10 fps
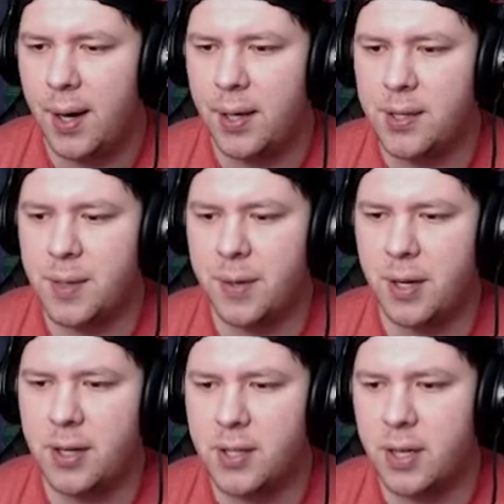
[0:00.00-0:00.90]
I need something
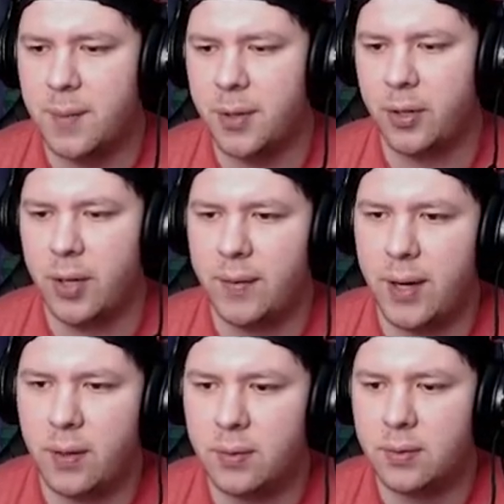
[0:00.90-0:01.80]
to discard into the grave
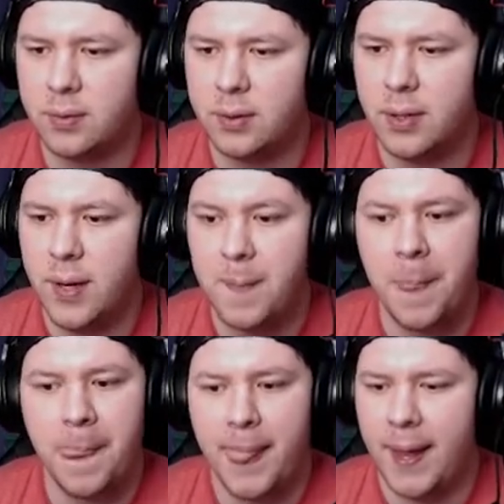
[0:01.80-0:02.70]
now.
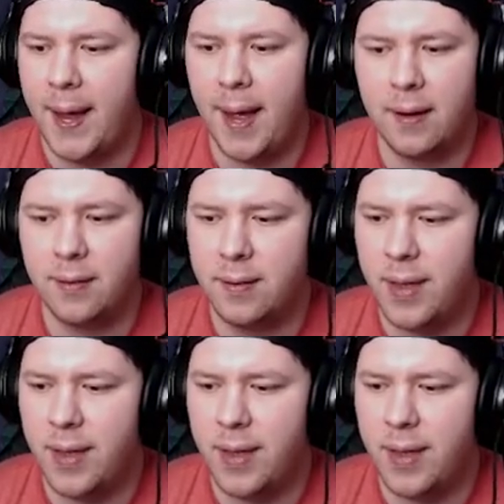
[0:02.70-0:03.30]
And